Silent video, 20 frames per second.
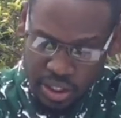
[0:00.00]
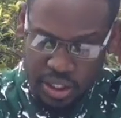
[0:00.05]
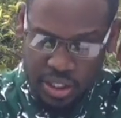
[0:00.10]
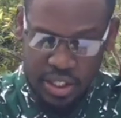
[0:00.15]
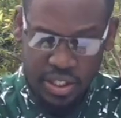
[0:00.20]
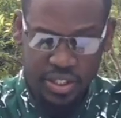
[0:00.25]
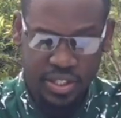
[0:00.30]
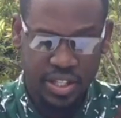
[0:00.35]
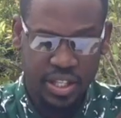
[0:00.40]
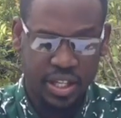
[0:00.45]

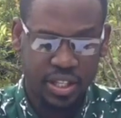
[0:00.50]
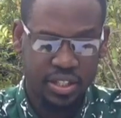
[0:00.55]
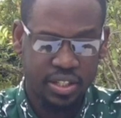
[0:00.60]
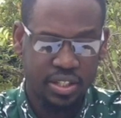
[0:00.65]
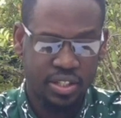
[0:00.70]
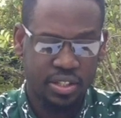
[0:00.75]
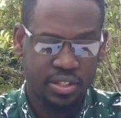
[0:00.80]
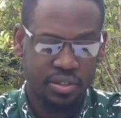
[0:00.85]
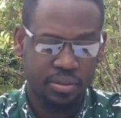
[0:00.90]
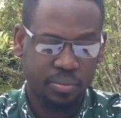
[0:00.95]
is
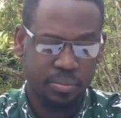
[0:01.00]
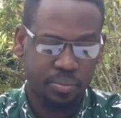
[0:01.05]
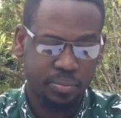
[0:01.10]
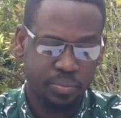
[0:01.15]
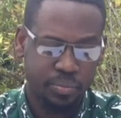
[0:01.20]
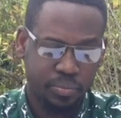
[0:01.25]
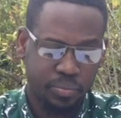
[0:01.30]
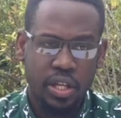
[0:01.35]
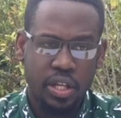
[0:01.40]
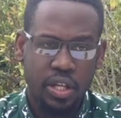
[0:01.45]
that
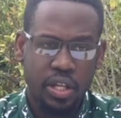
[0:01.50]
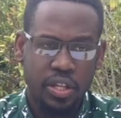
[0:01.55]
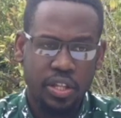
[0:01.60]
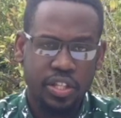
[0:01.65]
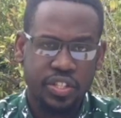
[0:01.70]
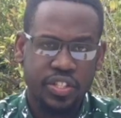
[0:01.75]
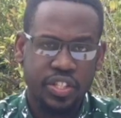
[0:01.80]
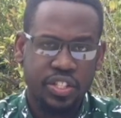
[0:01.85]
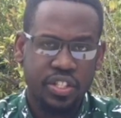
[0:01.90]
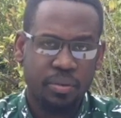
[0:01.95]
the
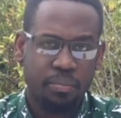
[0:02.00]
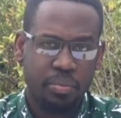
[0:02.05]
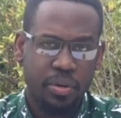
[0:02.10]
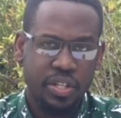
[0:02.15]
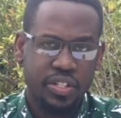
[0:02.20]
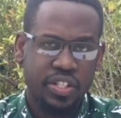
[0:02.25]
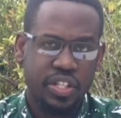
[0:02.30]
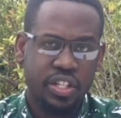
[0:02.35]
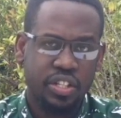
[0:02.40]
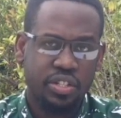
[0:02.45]
sitting
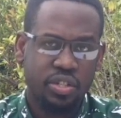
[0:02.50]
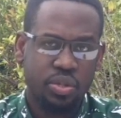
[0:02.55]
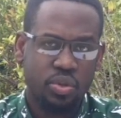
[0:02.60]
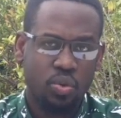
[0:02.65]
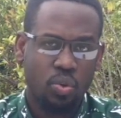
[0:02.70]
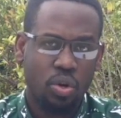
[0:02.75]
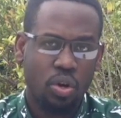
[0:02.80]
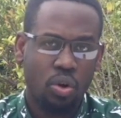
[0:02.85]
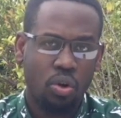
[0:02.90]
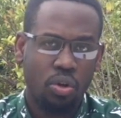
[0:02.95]
president
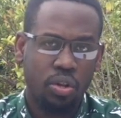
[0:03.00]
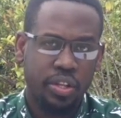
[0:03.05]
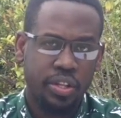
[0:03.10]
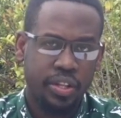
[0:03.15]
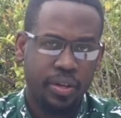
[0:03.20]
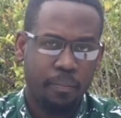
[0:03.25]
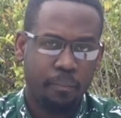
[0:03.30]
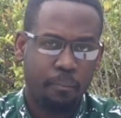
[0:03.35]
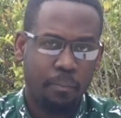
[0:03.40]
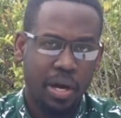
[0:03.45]
took all the
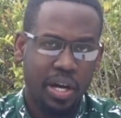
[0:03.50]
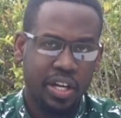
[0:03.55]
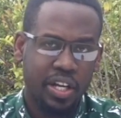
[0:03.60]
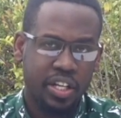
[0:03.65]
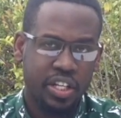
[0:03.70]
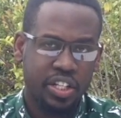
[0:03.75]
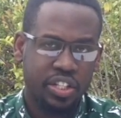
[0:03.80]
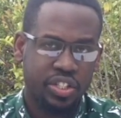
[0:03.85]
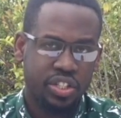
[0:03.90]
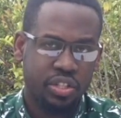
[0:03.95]

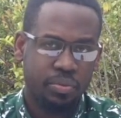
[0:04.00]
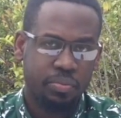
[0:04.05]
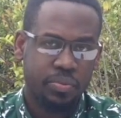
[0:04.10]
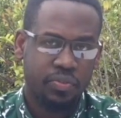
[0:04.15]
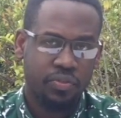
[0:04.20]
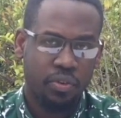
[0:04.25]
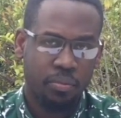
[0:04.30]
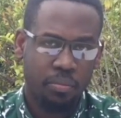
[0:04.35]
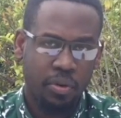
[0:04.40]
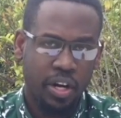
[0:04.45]
bargaining chips
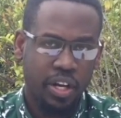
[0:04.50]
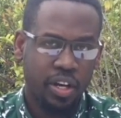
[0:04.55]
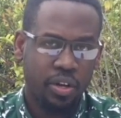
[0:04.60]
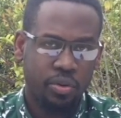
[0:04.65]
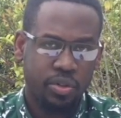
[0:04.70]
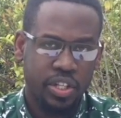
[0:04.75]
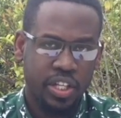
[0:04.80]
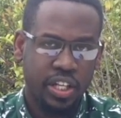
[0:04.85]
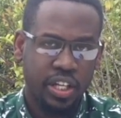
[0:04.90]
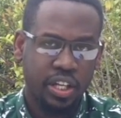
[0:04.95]
from Raila
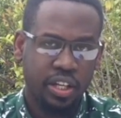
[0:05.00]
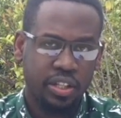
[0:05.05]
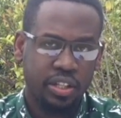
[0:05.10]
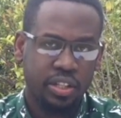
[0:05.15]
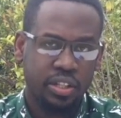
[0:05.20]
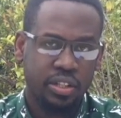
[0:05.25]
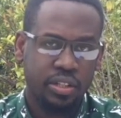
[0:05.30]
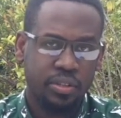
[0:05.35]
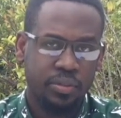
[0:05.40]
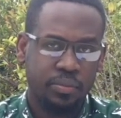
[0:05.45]
Odinga
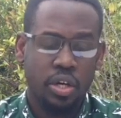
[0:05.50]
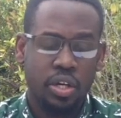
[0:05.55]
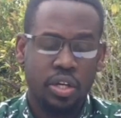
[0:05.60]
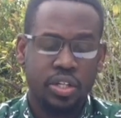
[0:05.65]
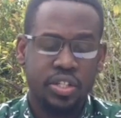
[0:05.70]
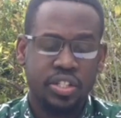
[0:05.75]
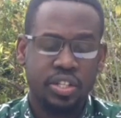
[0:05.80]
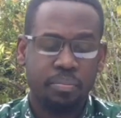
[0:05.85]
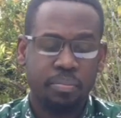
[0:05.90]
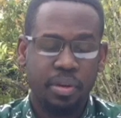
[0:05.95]

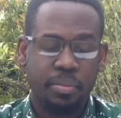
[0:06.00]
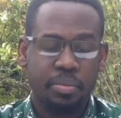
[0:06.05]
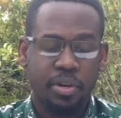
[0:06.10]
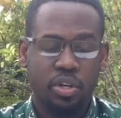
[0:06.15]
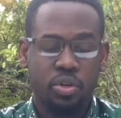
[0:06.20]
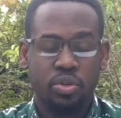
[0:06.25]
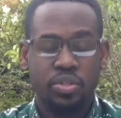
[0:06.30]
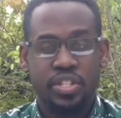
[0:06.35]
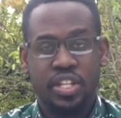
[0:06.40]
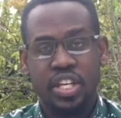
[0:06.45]
simply
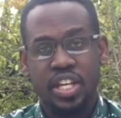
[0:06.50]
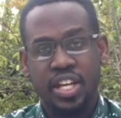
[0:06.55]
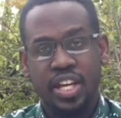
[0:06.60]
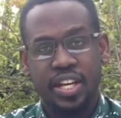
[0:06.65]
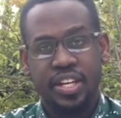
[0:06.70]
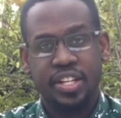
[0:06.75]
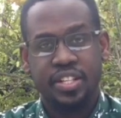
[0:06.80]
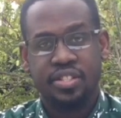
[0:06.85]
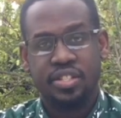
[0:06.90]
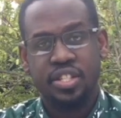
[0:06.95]
because he had
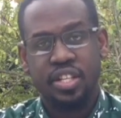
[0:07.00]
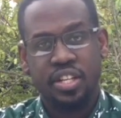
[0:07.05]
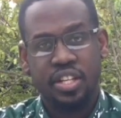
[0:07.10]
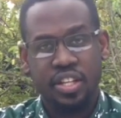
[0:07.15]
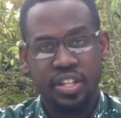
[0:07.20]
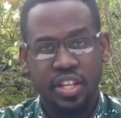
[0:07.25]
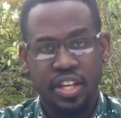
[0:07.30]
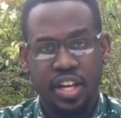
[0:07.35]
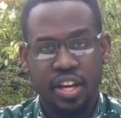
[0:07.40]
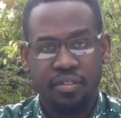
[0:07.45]
a stake in
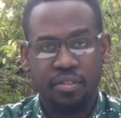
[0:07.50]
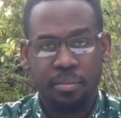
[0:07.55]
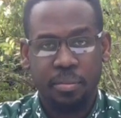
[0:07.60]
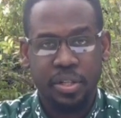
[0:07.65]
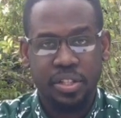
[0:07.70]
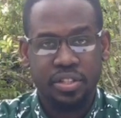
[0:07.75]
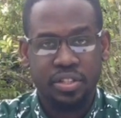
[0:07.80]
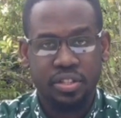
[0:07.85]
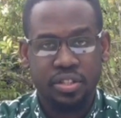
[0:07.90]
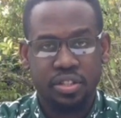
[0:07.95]
the
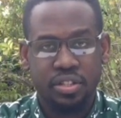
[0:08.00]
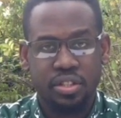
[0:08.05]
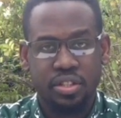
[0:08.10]
government.